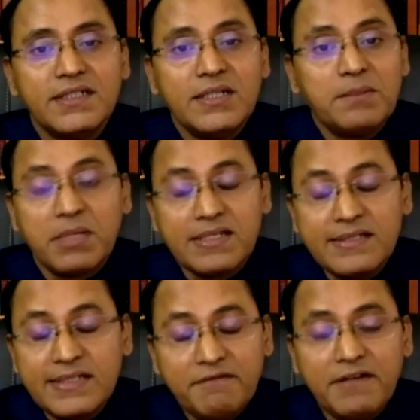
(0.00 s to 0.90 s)
But
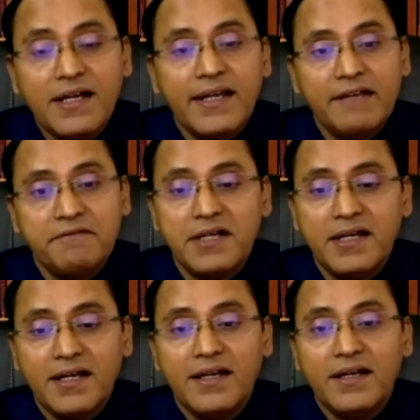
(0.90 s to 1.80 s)
never ever
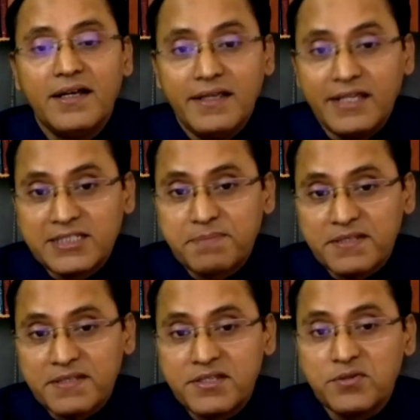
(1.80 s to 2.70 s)
express
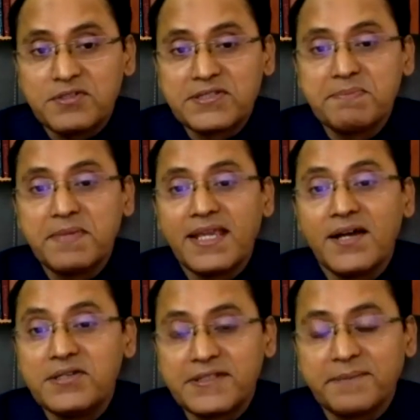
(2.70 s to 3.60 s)
your dismay or
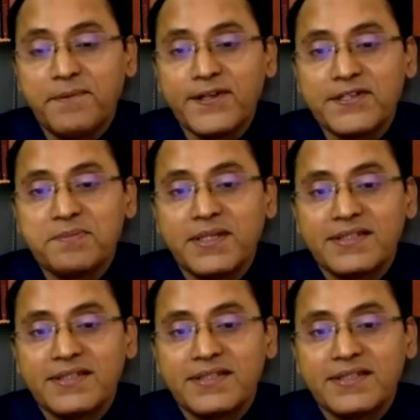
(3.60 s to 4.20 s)
disappointment.